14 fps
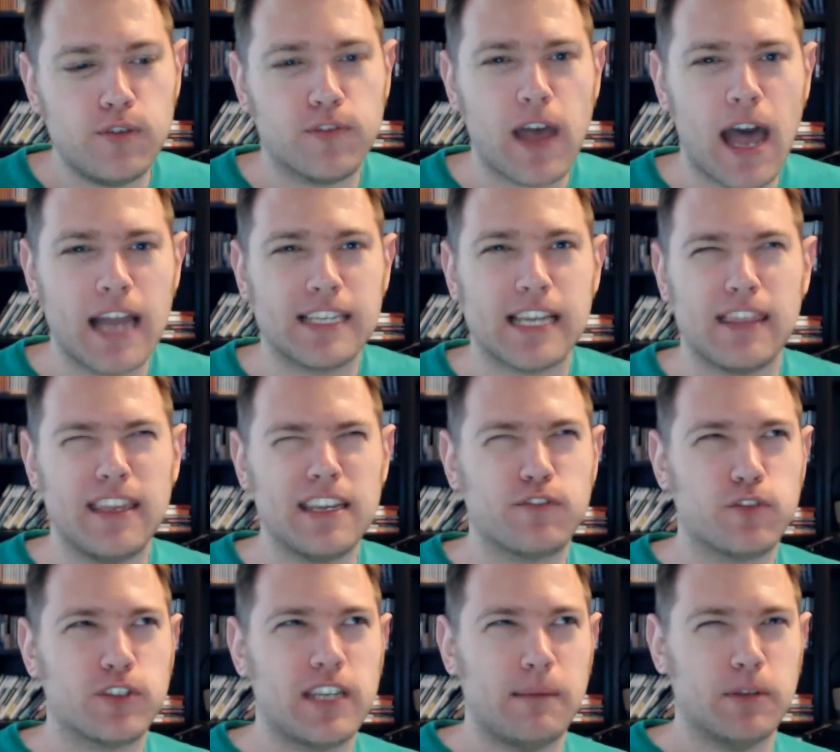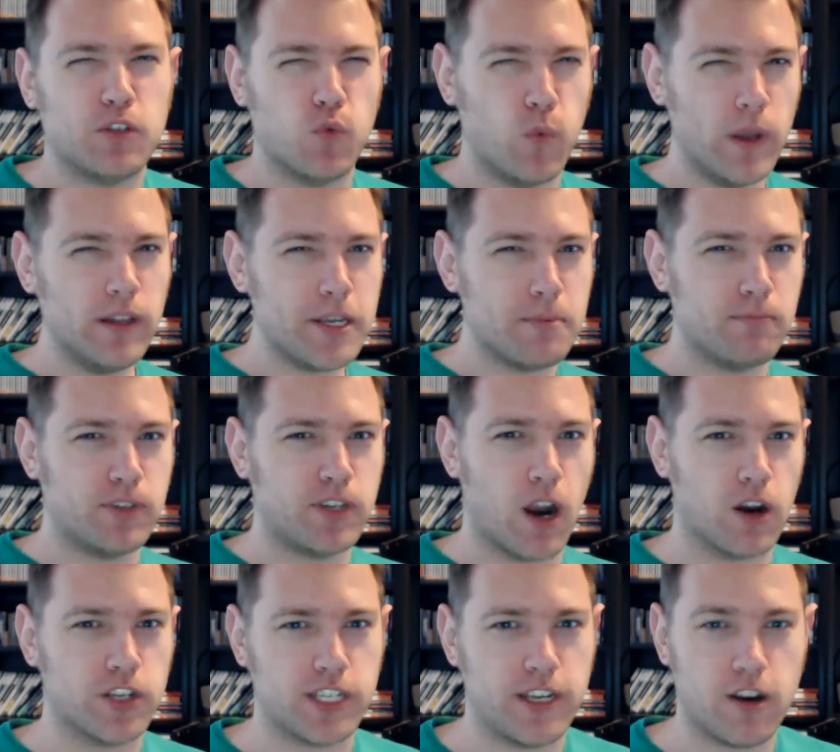you've got, I think his first name is William
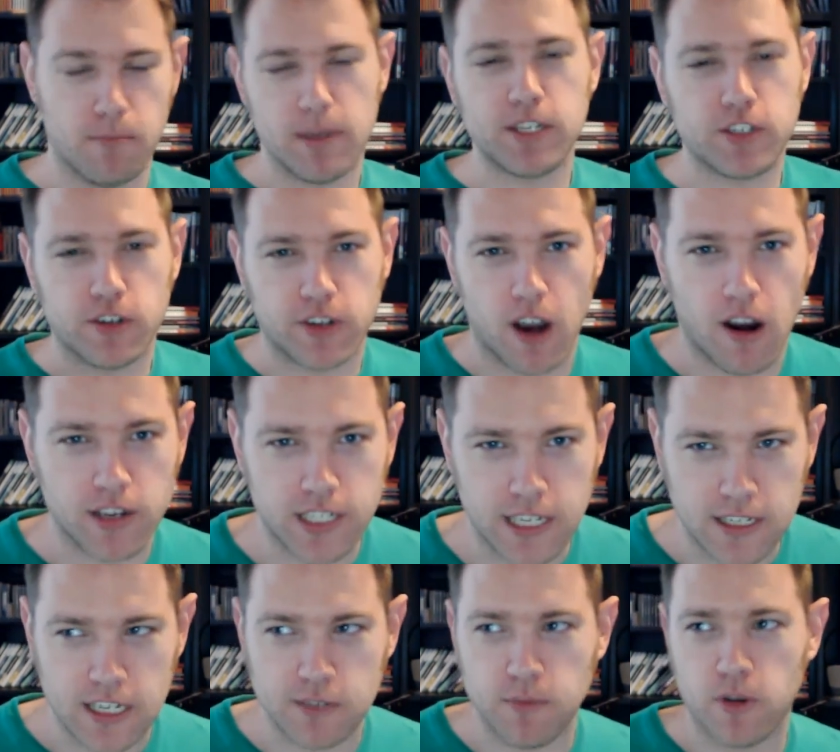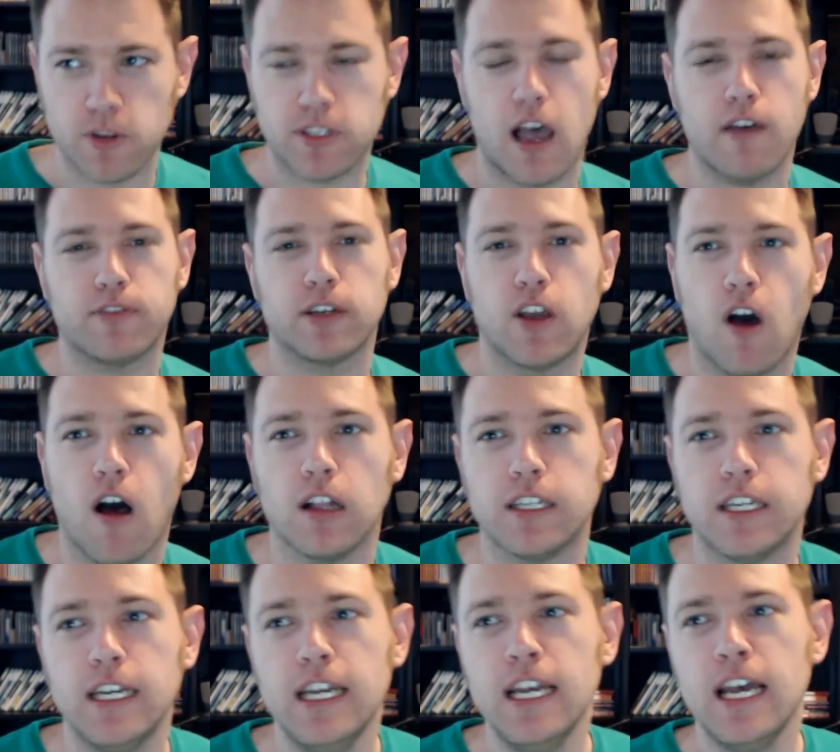Darcy, or Mr. Darcy as he's most often called,
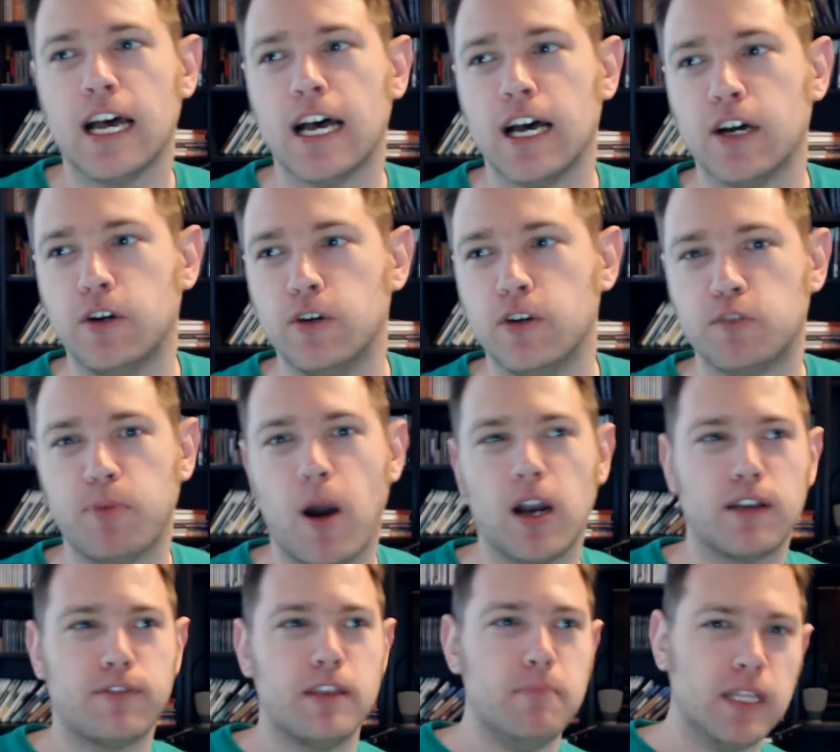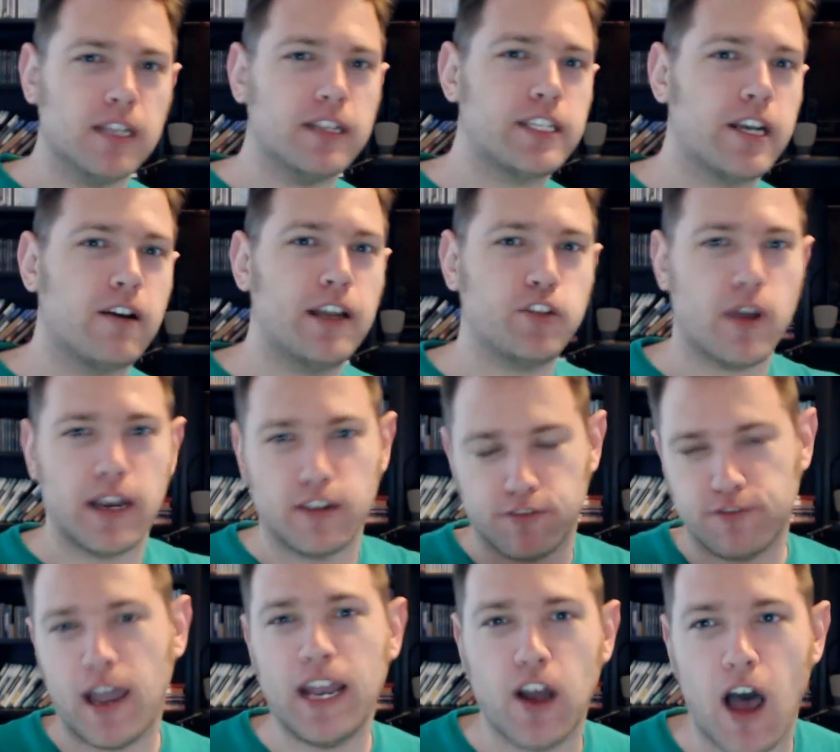who is part of the military trying to
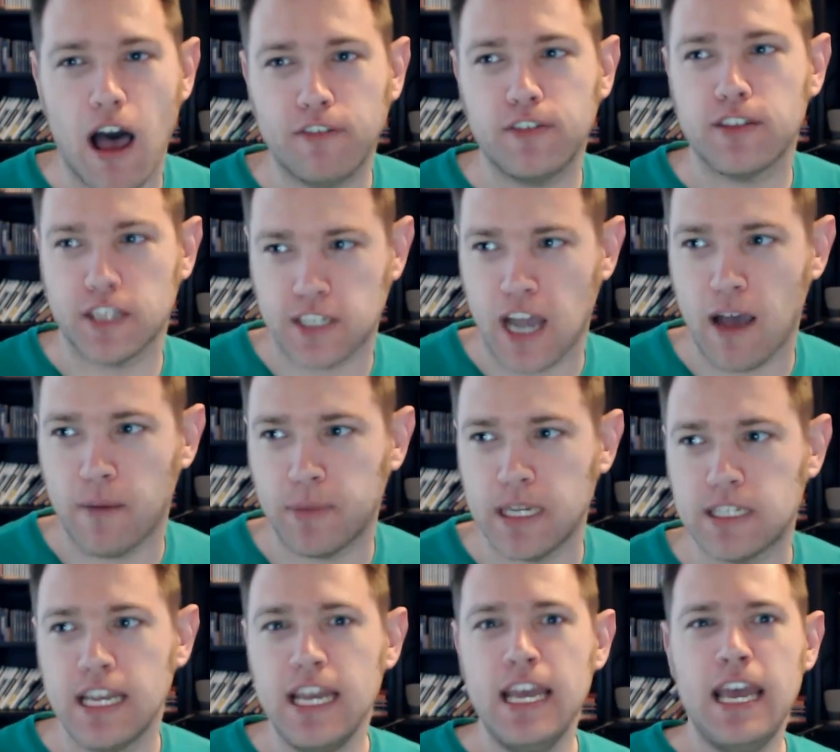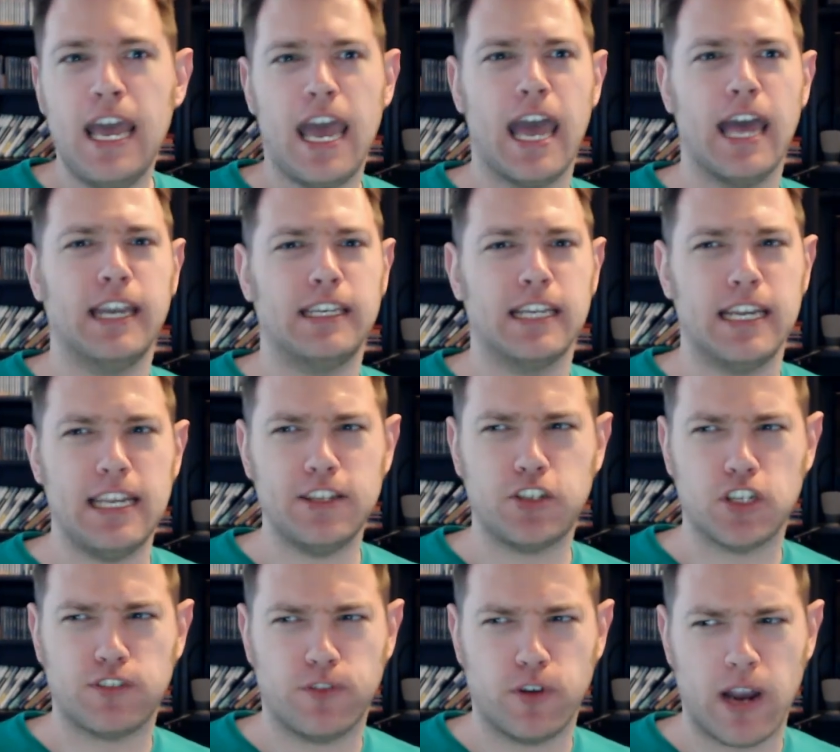fight off the zombies. And he's
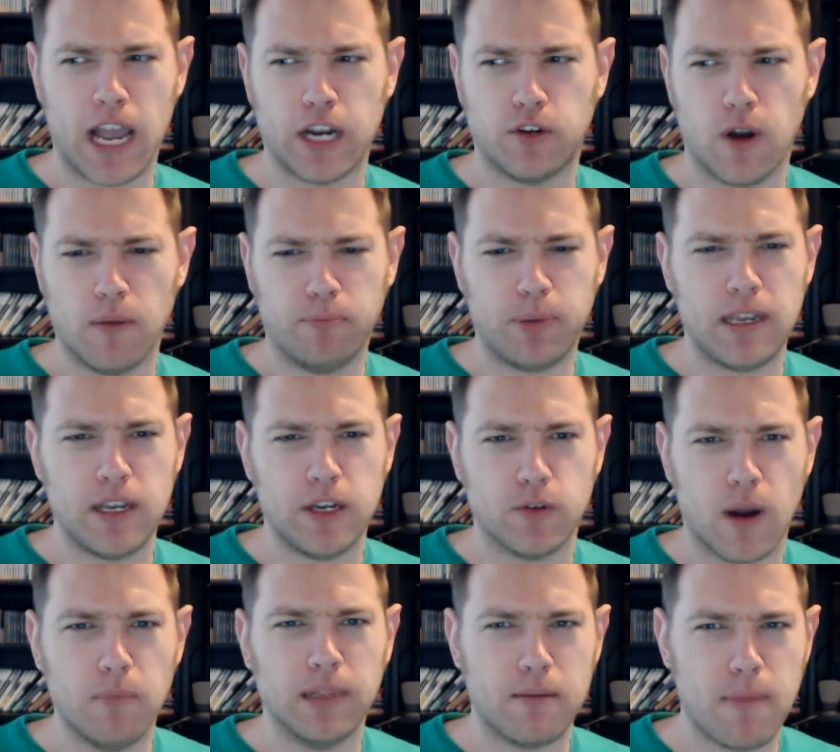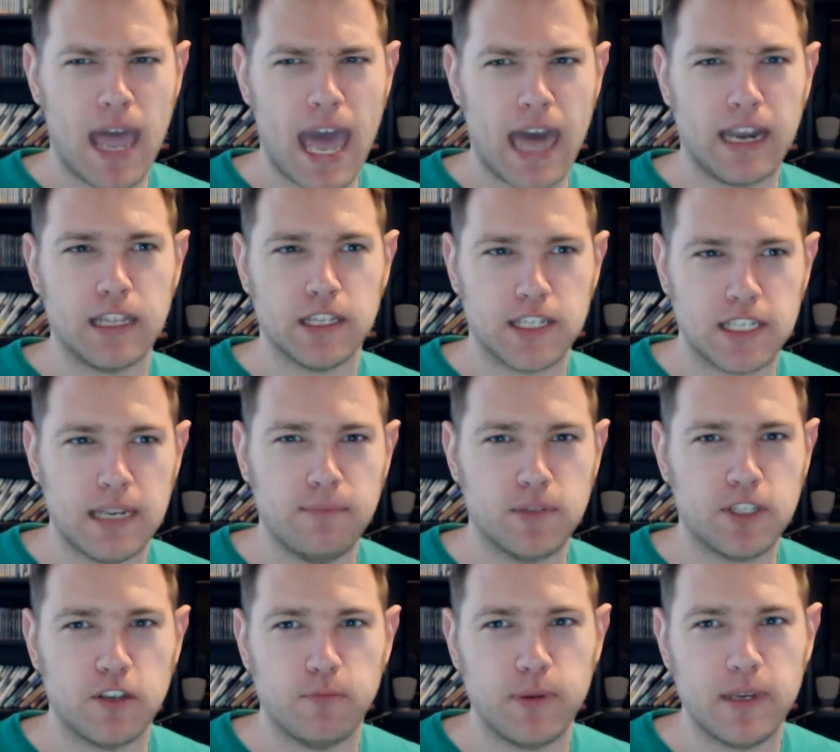just very a grumpy, grumbly man and
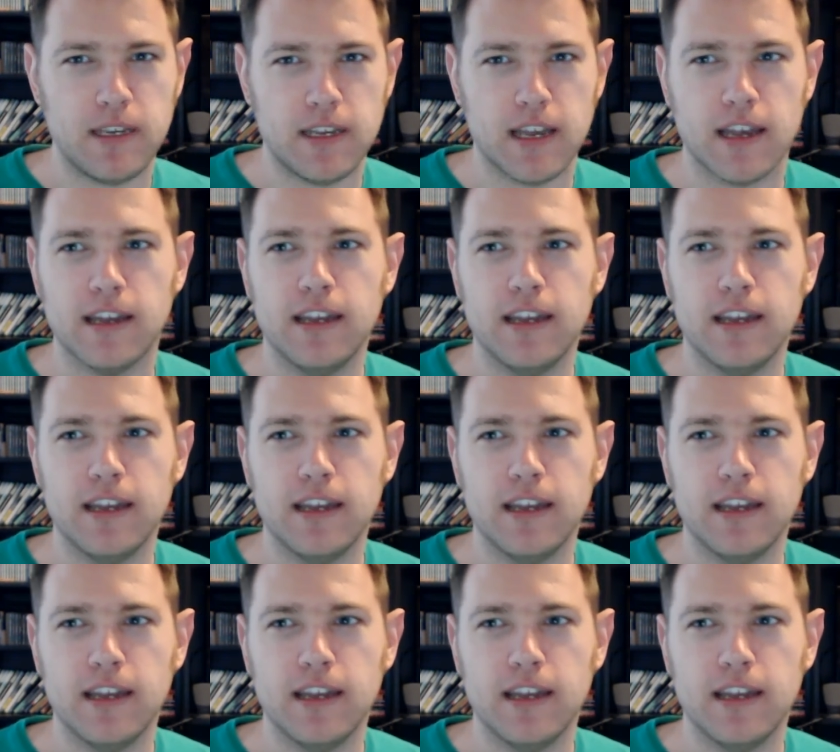seems to be,